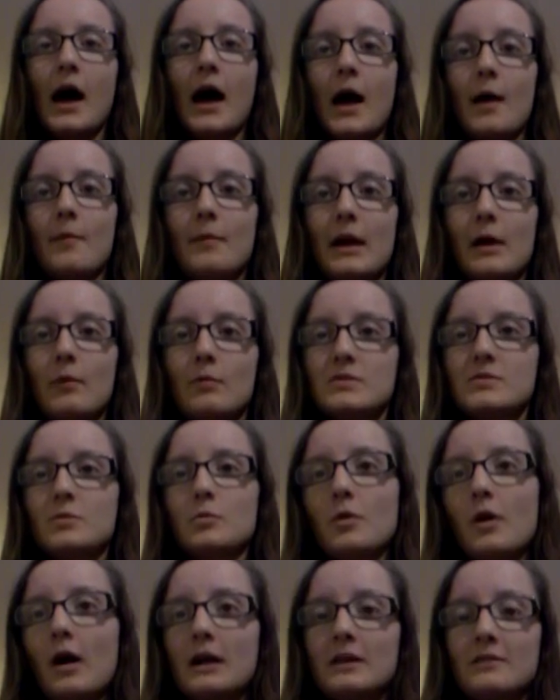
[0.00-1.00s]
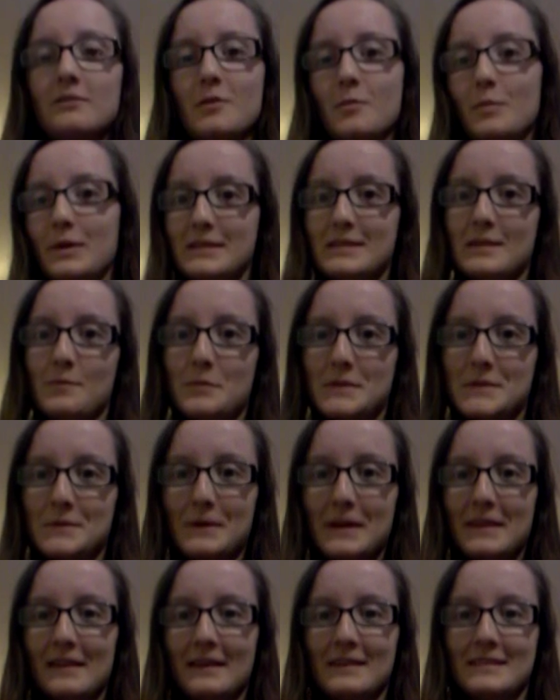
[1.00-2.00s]
It was all kind of the bits in
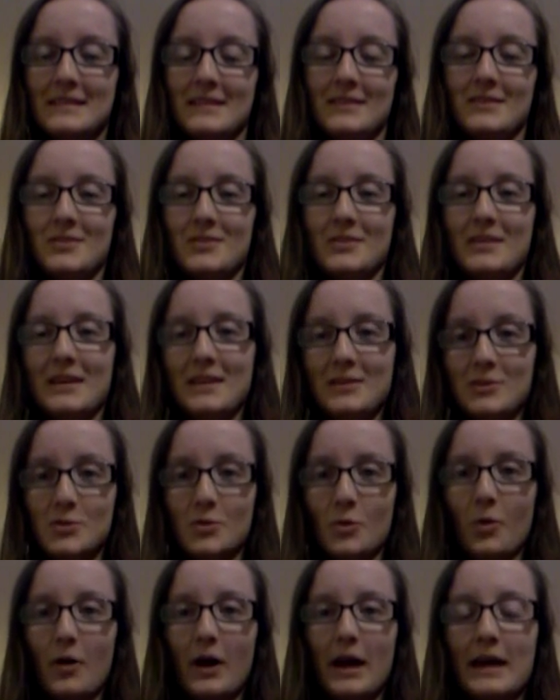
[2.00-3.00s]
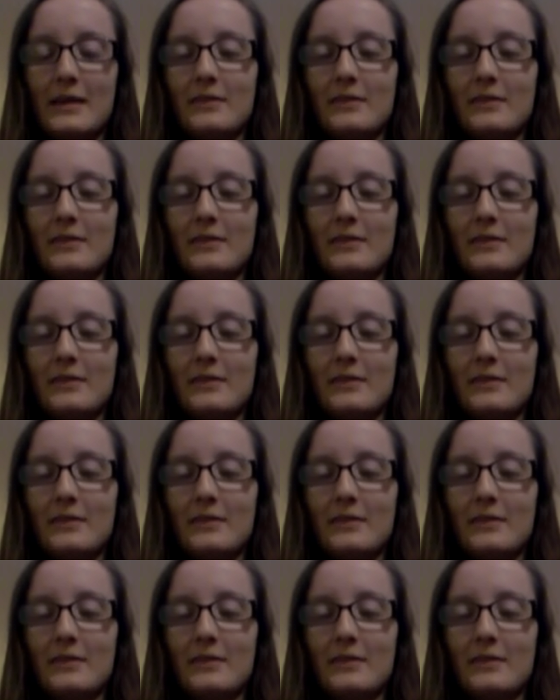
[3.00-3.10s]
between that I didn't enjoy,